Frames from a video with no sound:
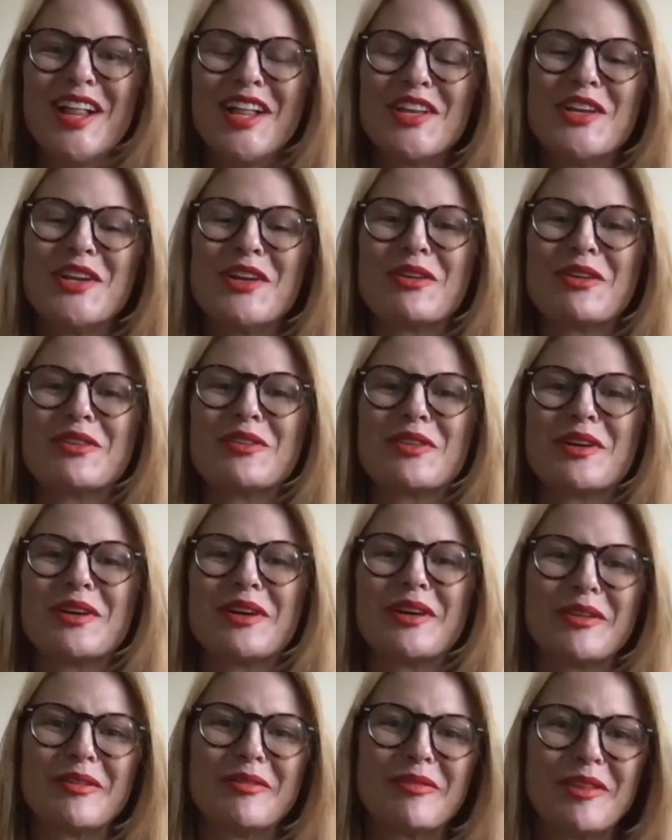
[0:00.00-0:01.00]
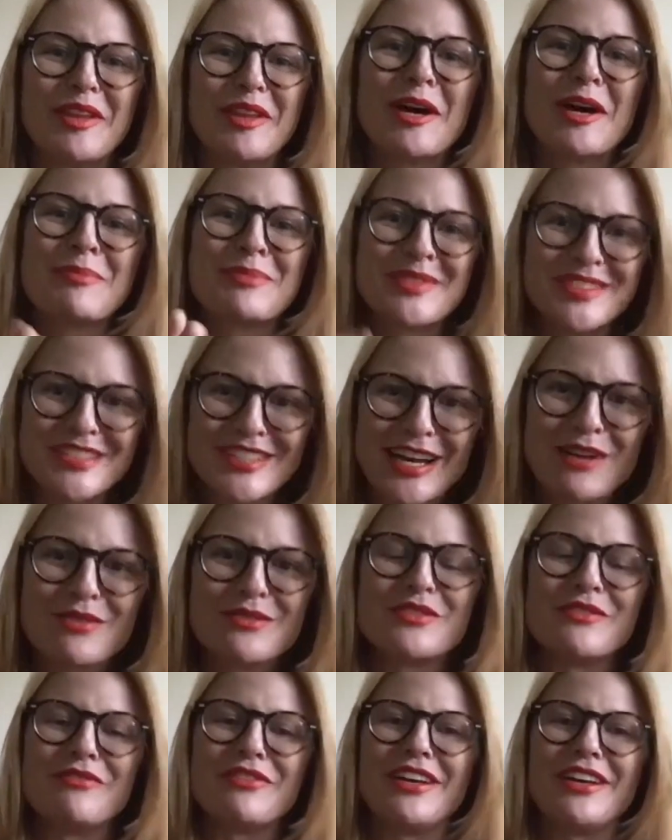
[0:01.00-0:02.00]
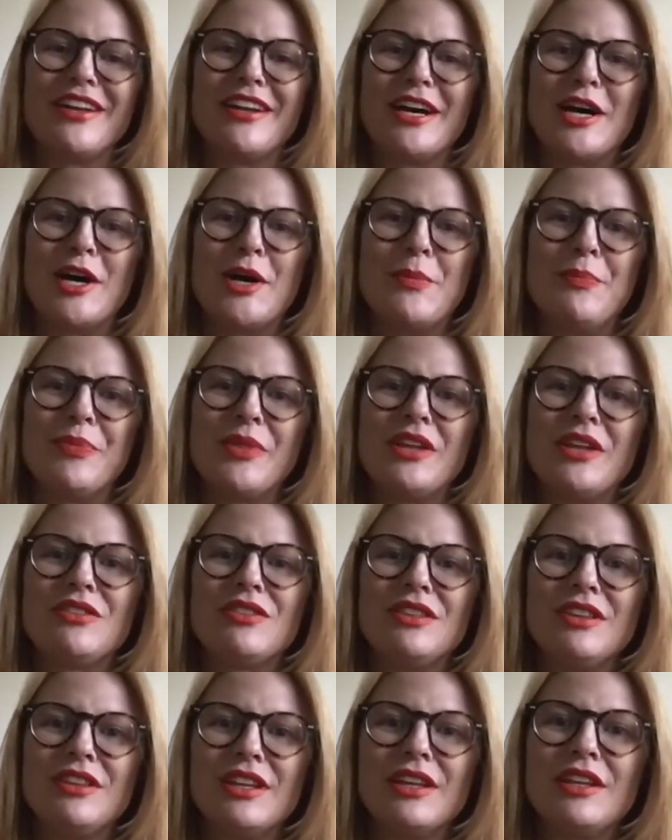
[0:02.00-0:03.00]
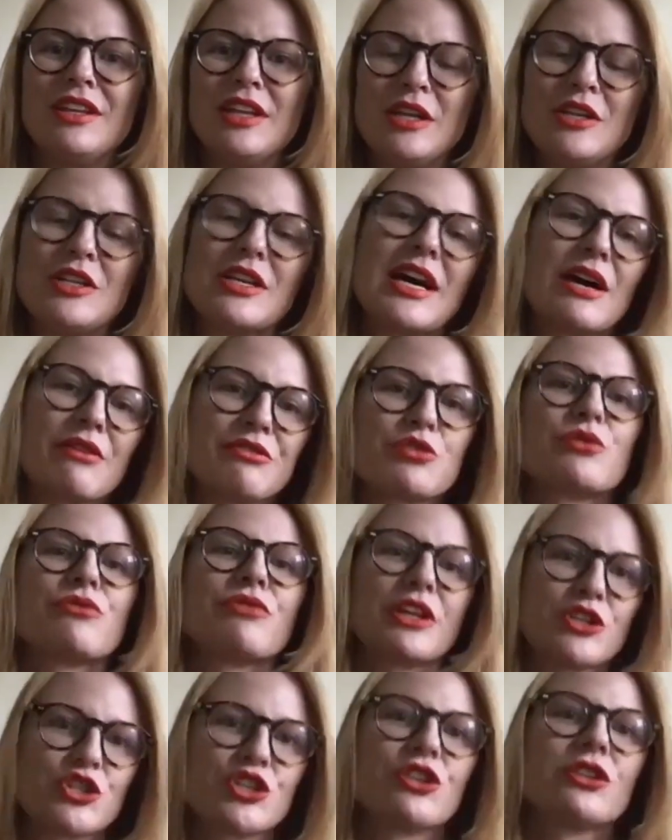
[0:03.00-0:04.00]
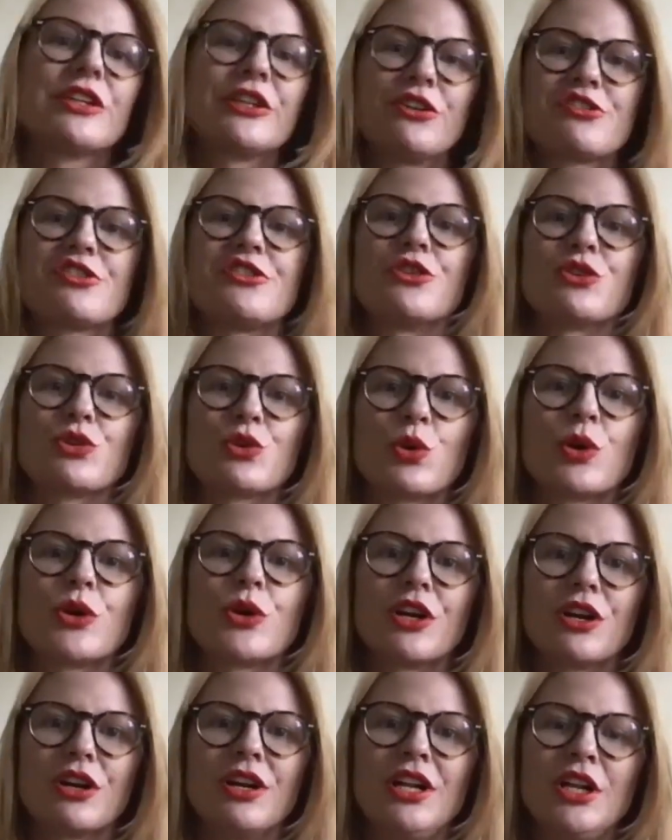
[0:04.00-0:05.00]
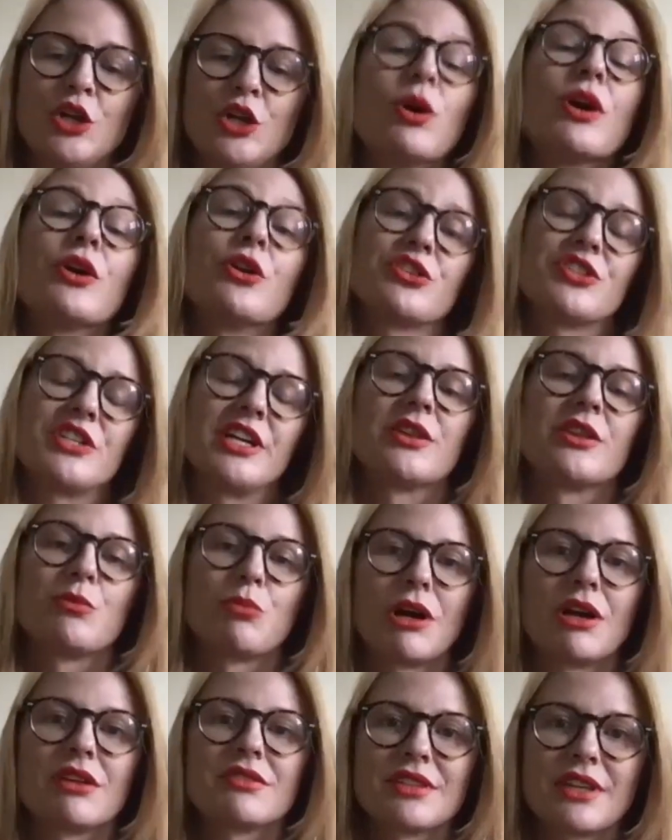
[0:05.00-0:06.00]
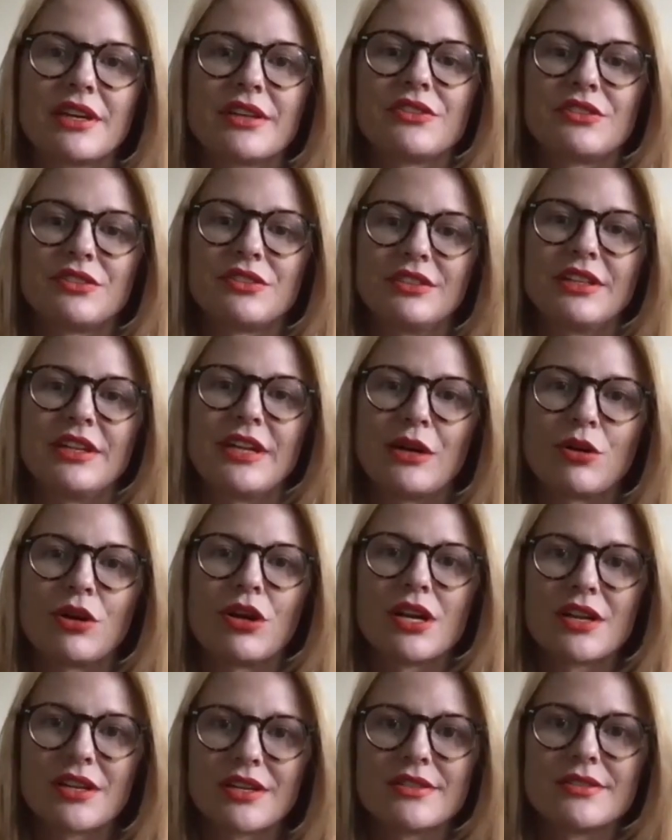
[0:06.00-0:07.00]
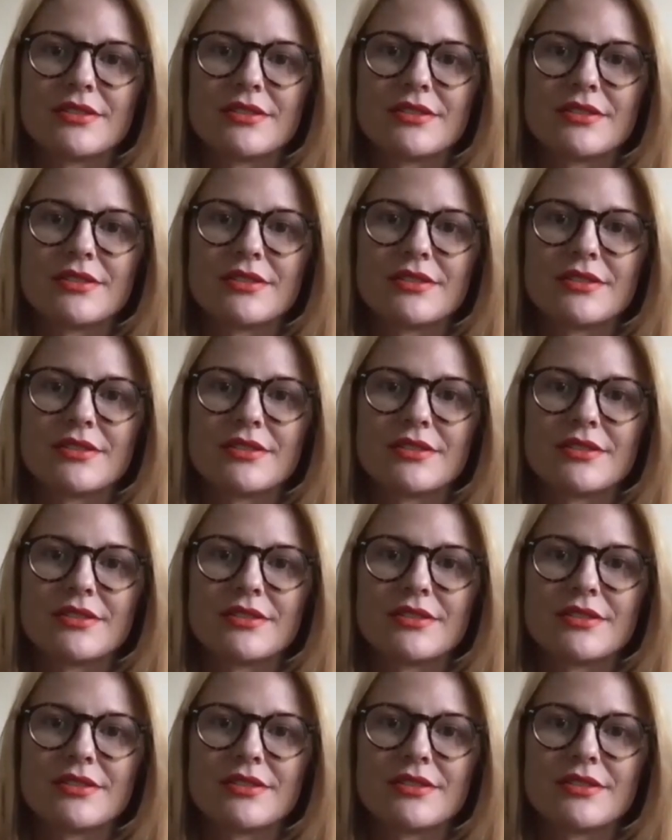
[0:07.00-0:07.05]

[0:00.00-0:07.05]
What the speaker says: you know, the ups and downs of it, and to have sort of like cheerleaders in your corner who understand the process and how hard it is.